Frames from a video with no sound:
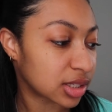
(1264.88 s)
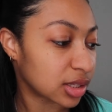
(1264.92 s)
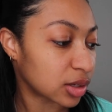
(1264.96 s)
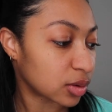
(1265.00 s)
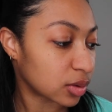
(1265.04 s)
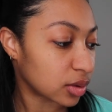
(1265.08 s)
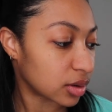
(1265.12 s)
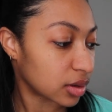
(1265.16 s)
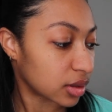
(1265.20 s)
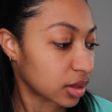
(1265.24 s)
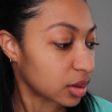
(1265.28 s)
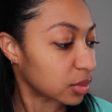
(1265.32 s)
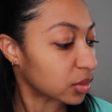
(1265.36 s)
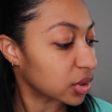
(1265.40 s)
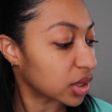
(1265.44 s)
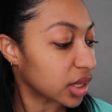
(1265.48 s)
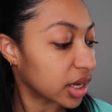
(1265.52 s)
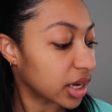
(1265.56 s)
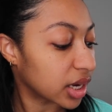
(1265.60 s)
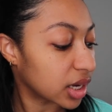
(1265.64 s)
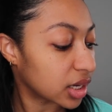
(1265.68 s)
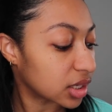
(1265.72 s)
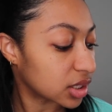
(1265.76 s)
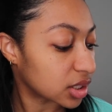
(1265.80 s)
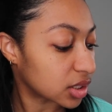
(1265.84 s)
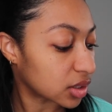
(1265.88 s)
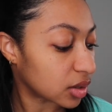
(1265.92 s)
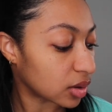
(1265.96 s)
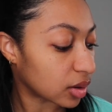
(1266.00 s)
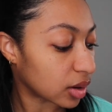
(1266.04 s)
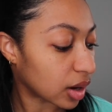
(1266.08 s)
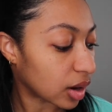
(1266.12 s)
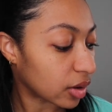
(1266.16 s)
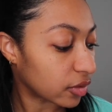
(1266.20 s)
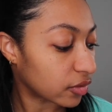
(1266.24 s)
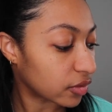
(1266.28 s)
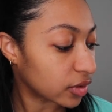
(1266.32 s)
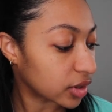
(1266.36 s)
slower than planned, so
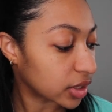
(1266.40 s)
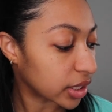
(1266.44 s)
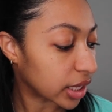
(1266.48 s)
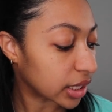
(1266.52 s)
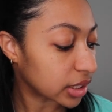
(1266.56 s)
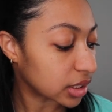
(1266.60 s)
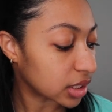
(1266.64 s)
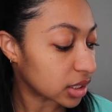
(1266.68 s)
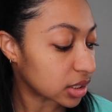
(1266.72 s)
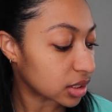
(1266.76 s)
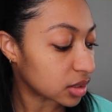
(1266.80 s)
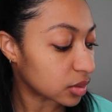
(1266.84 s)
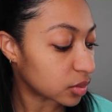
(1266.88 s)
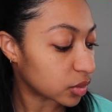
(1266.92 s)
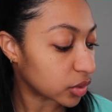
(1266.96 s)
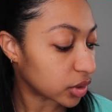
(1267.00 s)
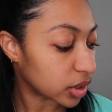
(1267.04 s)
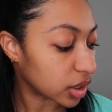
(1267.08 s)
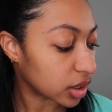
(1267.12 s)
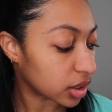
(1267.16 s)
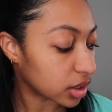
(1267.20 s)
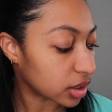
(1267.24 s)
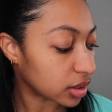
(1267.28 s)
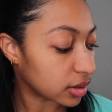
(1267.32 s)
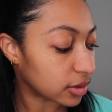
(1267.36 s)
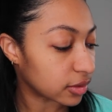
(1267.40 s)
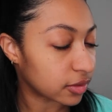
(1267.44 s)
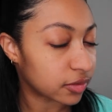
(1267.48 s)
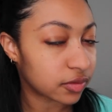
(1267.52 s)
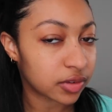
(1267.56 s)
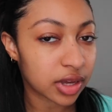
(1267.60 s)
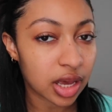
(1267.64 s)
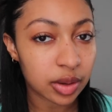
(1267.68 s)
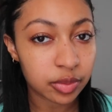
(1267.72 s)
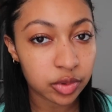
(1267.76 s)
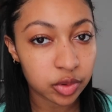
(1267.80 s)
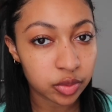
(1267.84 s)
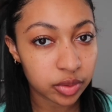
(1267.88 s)
I feel like this would be a good
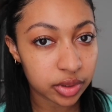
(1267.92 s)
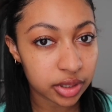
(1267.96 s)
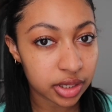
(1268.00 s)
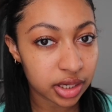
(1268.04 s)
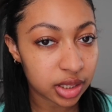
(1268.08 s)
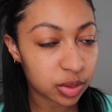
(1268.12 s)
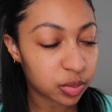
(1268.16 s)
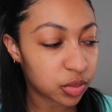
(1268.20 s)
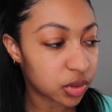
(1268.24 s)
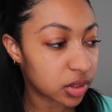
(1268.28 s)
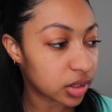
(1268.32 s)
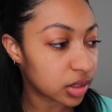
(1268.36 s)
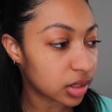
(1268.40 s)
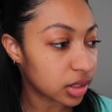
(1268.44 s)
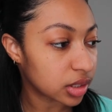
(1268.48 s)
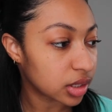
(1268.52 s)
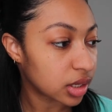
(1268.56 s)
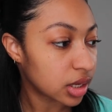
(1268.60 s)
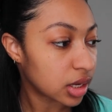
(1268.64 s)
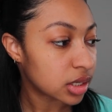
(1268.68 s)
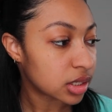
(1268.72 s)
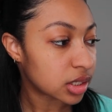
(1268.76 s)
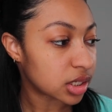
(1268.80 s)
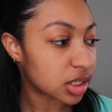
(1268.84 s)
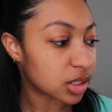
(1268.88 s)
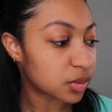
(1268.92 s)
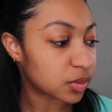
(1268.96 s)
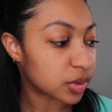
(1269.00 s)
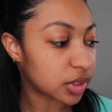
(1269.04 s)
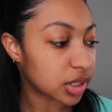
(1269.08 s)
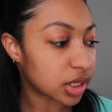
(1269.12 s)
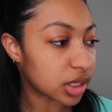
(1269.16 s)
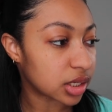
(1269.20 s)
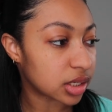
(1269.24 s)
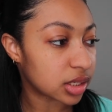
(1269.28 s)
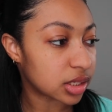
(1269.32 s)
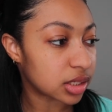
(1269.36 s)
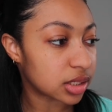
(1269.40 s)
February book. Just
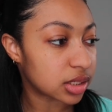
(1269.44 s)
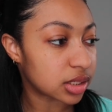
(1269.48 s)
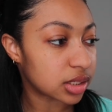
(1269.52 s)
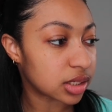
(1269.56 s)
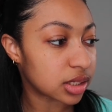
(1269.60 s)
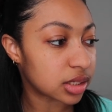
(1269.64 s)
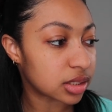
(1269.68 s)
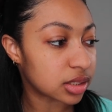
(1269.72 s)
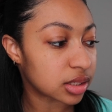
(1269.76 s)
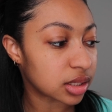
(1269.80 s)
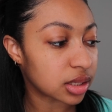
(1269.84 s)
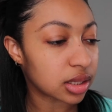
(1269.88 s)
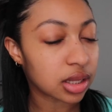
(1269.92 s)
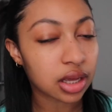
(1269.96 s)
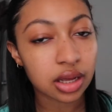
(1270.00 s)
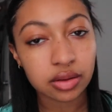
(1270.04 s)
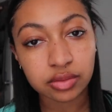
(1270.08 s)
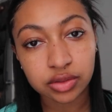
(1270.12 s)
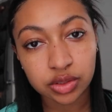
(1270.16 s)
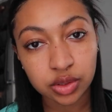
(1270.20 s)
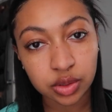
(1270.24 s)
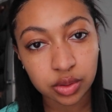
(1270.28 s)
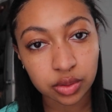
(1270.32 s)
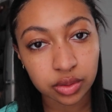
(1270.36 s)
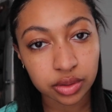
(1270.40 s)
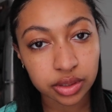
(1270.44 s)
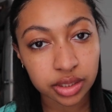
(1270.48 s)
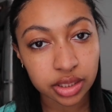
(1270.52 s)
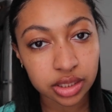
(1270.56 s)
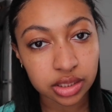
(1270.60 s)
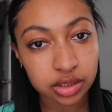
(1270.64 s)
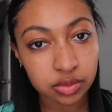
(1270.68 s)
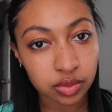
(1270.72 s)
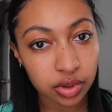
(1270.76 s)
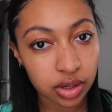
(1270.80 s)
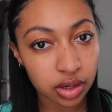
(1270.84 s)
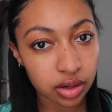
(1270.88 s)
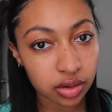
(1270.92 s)
because it's a love story
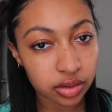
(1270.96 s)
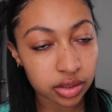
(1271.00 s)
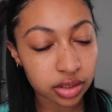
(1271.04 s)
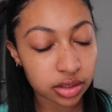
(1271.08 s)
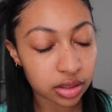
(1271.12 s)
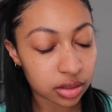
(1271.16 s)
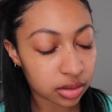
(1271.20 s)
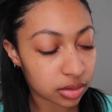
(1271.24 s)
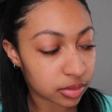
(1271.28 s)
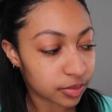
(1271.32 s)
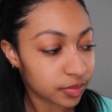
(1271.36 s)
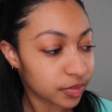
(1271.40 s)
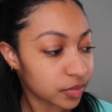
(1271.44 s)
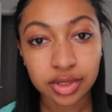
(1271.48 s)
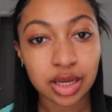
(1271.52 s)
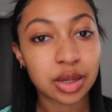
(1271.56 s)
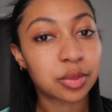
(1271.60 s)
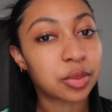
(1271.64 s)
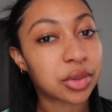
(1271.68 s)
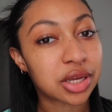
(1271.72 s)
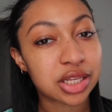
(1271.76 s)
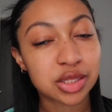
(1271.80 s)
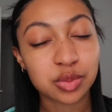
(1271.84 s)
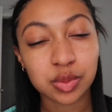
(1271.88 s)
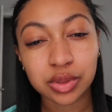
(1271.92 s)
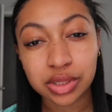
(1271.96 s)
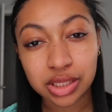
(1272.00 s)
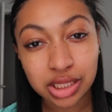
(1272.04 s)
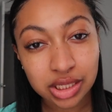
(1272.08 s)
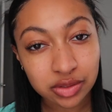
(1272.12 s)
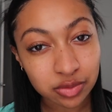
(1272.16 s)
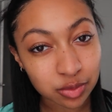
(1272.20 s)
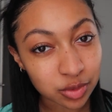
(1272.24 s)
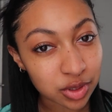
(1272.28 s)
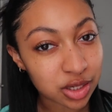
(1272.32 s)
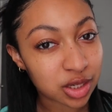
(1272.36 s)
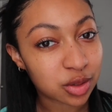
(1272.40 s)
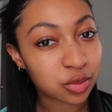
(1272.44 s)
as well, you know. And best
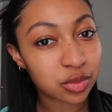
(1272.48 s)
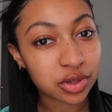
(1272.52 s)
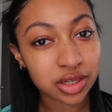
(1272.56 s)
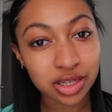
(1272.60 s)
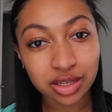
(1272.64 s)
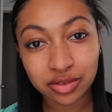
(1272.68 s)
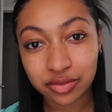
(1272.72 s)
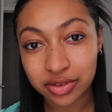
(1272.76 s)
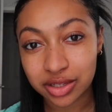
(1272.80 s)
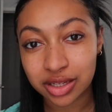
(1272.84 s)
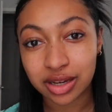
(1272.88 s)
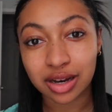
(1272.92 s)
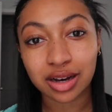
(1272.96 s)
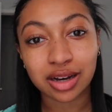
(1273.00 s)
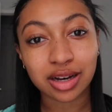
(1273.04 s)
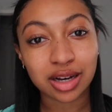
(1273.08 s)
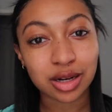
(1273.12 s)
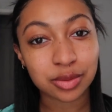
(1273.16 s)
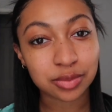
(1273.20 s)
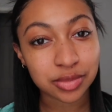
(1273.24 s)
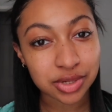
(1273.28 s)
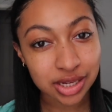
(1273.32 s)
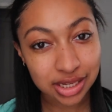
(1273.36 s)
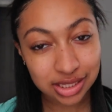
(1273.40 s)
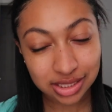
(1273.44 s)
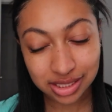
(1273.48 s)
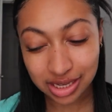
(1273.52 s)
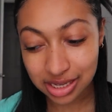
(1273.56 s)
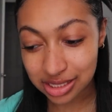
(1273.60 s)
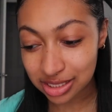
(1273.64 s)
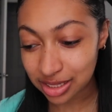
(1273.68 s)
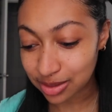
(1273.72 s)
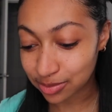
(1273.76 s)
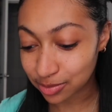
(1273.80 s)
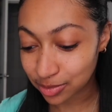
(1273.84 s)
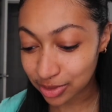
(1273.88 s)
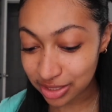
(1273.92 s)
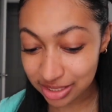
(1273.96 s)
believe I'm going to be giving y'all updates as
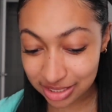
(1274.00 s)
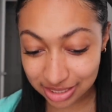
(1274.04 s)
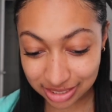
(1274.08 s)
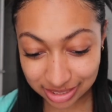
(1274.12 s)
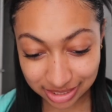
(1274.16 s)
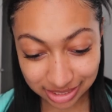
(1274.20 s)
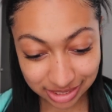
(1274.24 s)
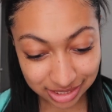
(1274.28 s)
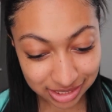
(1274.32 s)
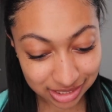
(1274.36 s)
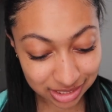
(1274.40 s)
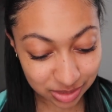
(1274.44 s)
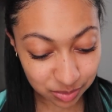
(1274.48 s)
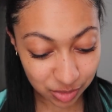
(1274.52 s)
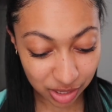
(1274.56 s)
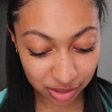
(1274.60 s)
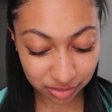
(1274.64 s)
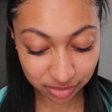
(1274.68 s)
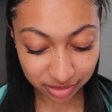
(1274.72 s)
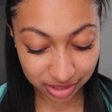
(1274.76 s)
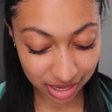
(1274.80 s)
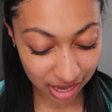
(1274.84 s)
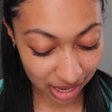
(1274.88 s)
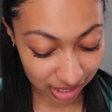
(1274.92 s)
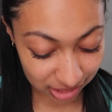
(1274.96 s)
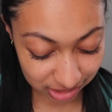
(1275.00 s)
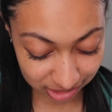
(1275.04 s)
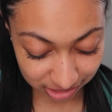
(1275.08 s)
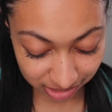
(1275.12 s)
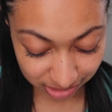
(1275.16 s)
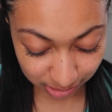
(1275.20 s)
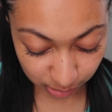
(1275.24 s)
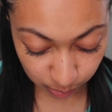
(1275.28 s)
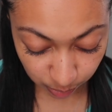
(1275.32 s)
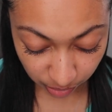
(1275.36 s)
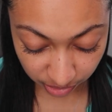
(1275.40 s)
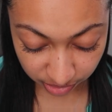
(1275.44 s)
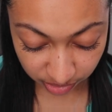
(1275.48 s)
I'm reading these, my
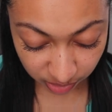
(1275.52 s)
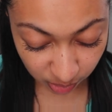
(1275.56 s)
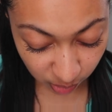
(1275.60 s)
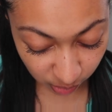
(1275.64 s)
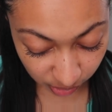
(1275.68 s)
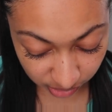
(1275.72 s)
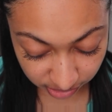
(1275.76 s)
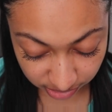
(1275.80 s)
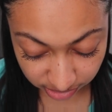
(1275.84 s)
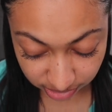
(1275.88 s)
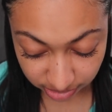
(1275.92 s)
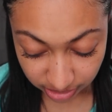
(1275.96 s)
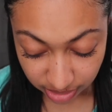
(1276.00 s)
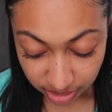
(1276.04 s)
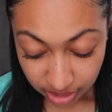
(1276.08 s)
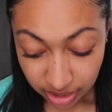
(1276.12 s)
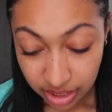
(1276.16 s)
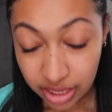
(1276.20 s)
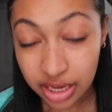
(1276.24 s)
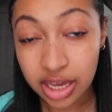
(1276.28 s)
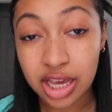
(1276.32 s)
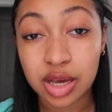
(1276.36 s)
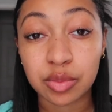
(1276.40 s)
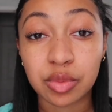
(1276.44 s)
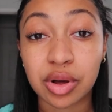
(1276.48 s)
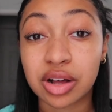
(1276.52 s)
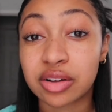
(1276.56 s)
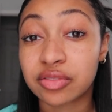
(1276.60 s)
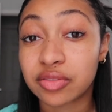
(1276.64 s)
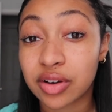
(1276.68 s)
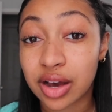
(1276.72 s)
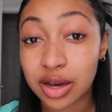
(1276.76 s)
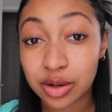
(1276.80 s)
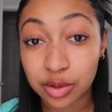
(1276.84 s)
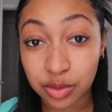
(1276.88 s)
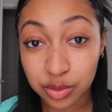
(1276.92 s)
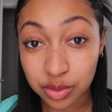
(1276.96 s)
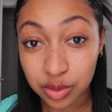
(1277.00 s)
reactions, my thoughts, and my
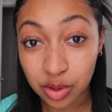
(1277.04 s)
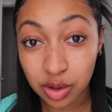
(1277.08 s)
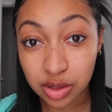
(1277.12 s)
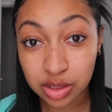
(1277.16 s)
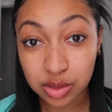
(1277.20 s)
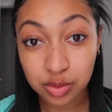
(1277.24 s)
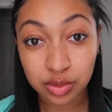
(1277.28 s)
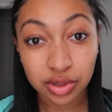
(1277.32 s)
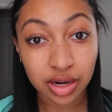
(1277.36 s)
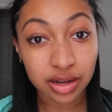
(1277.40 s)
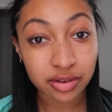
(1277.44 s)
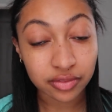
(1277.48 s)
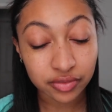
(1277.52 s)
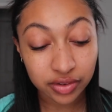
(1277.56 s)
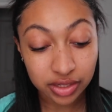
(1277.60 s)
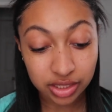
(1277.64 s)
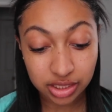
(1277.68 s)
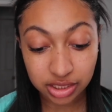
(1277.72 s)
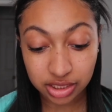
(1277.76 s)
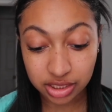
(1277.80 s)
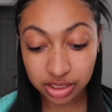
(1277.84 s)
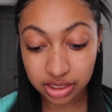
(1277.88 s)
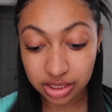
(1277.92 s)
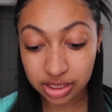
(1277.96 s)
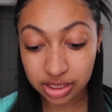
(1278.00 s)
final thoughts when I finish